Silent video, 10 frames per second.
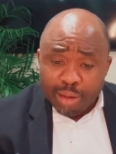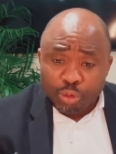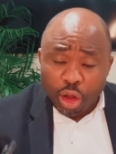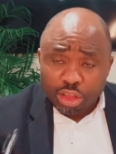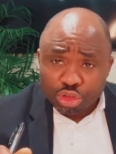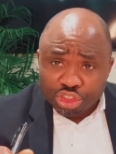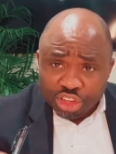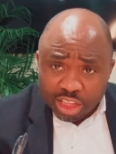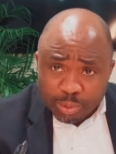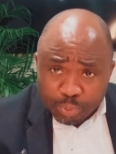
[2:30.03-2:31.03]
I'm going to
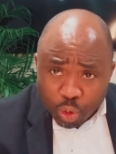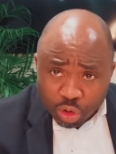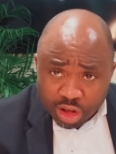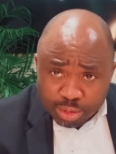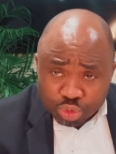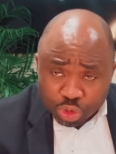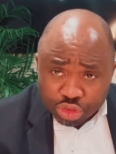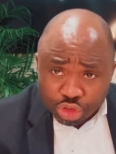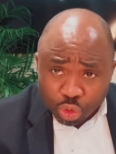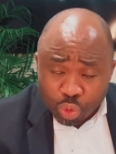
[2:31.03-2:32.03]
share the programs
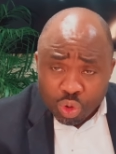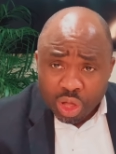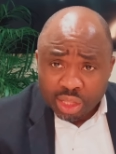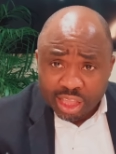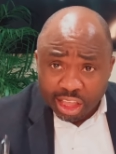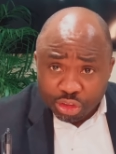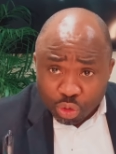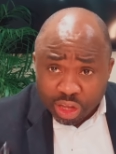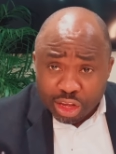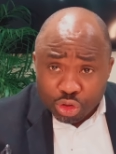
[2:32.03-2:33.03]
with you that you
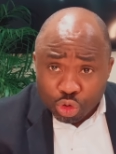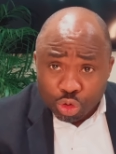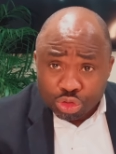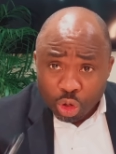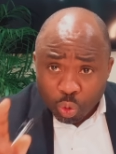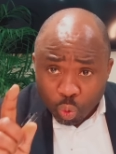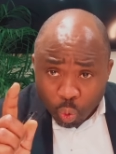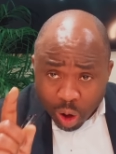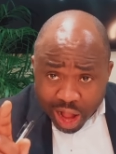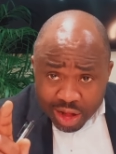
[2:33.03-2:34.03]
can use
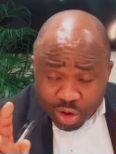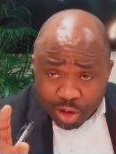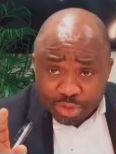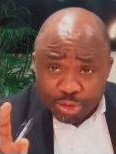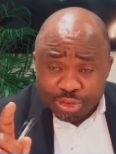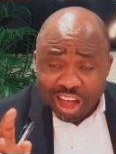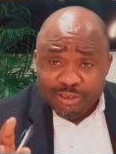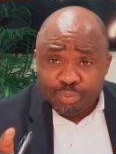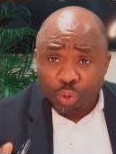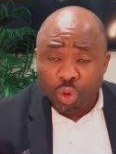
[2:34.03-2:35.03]
one of the
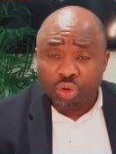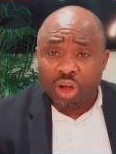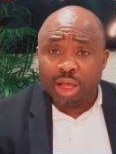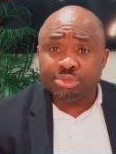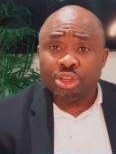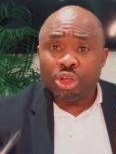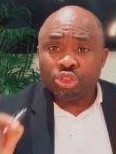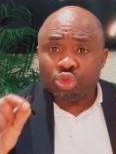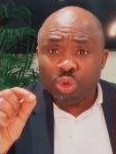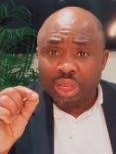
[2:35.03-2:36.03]
five programs
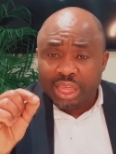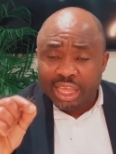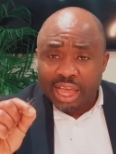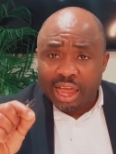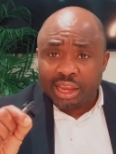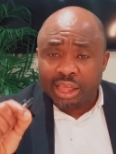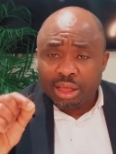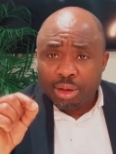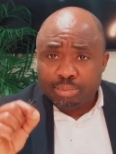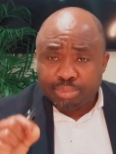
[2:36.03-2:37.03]
to legally
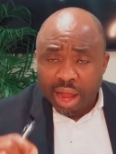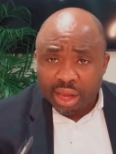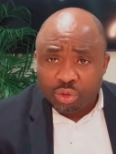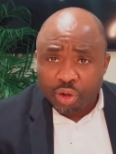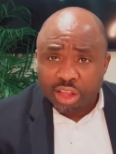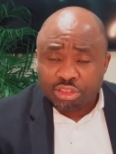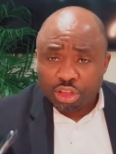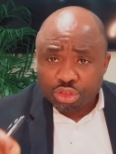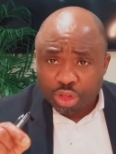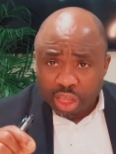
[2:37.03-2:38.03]
migrate
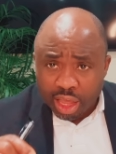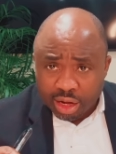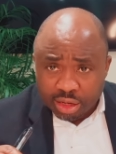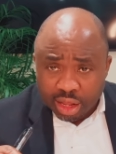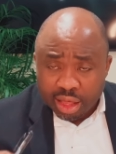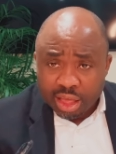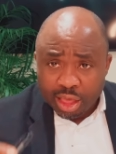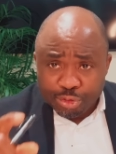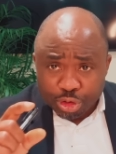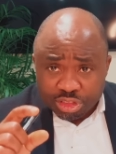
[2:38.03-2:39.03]
to Canada.
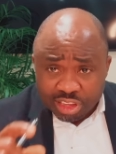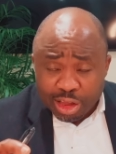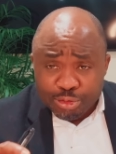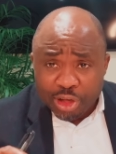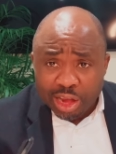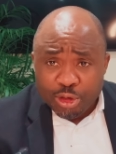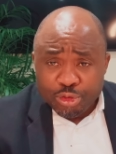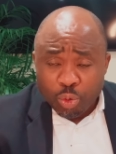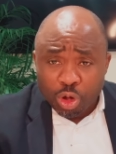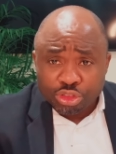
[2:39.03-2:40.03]
If you see value
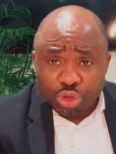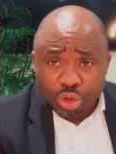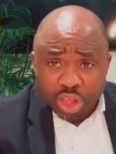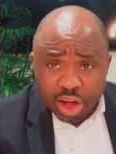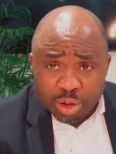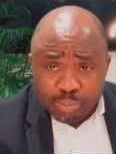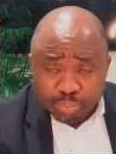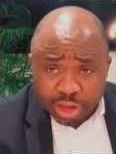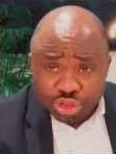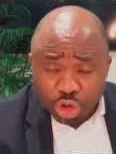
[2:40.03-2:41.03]
for what you're hearing,
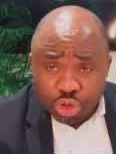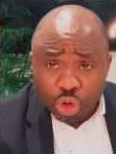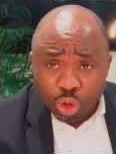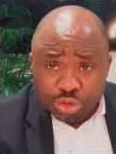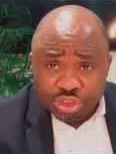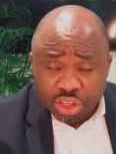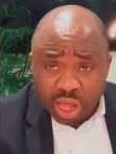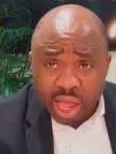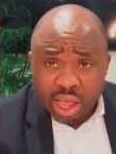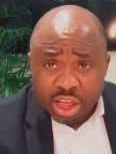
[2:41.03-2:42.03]
make sure you
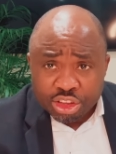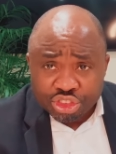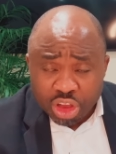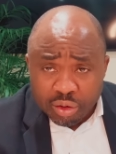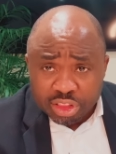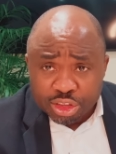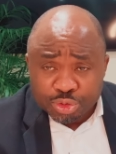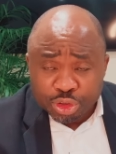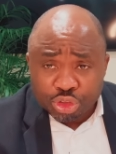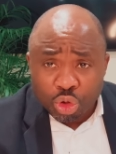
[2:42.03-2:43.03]
consider sharing this
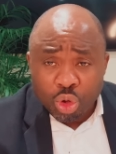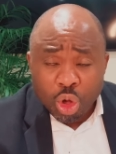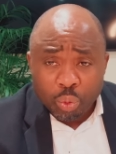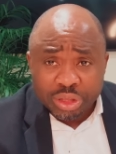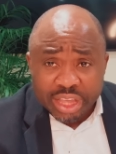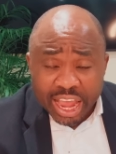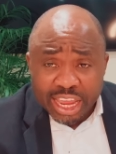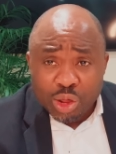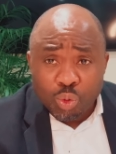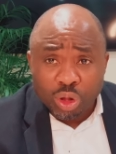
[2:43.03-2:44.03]
video with
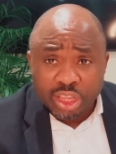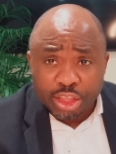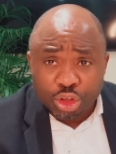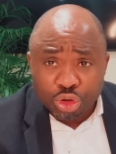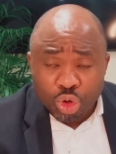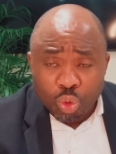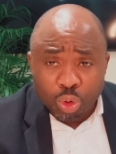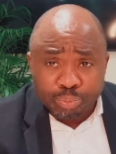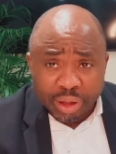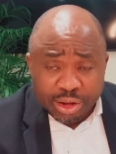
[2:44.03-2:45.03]
anyone that you know
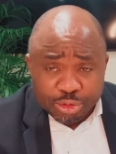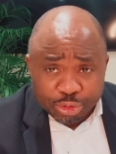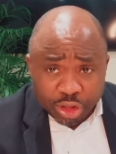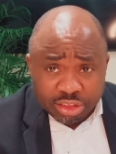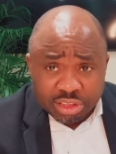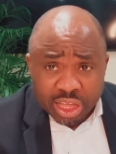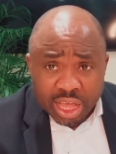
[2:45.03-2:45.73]
will benefit.